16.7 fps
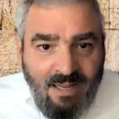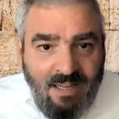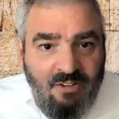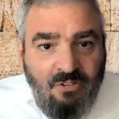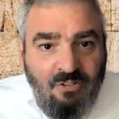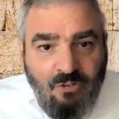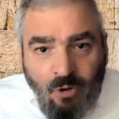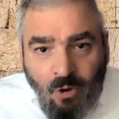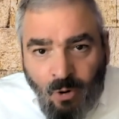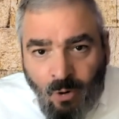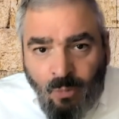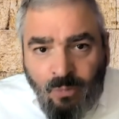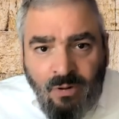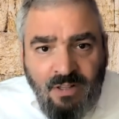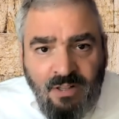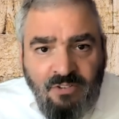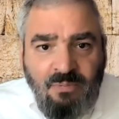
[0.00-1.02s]
is
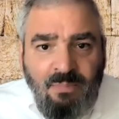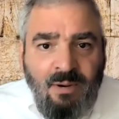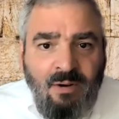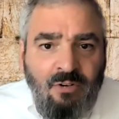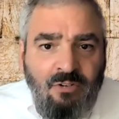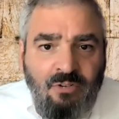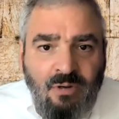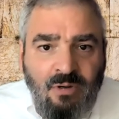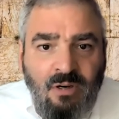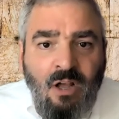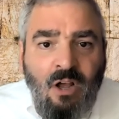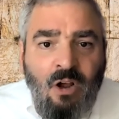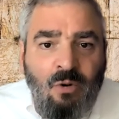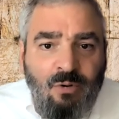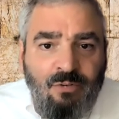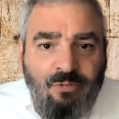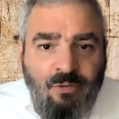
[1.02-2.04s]
totally spiritual,
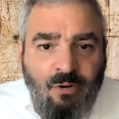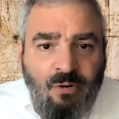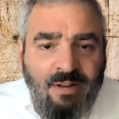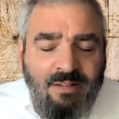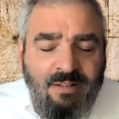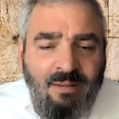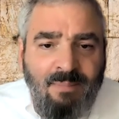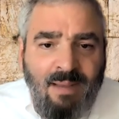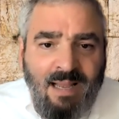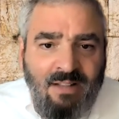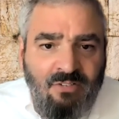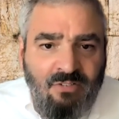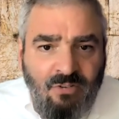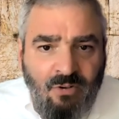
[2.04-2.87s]
referring to man's